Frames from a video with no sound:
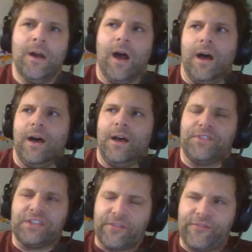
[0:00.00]

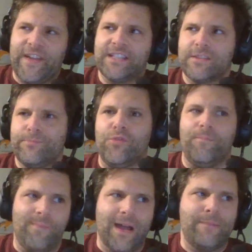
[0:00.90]
The defensible
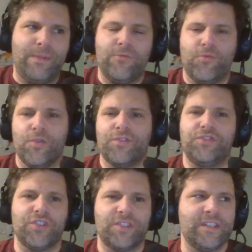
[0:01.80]
might be worth
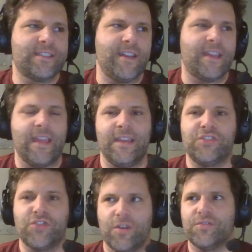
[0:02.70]
just as like a
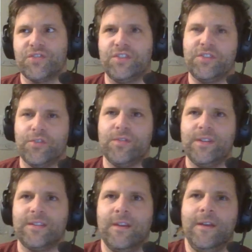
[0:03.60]
charge
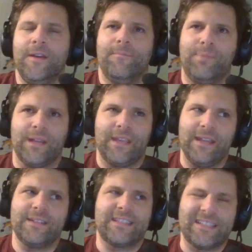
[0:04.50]
deterrent, but
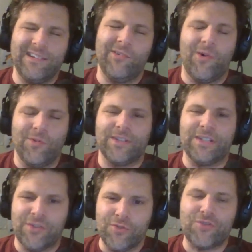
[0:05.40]
again, it's still only
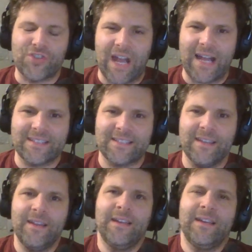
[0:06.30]
2 shots,
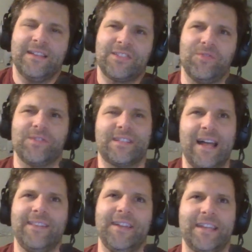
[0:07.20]
so it's
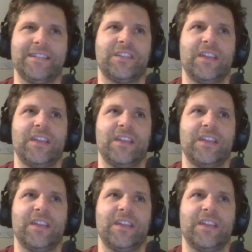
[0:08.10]
not like it's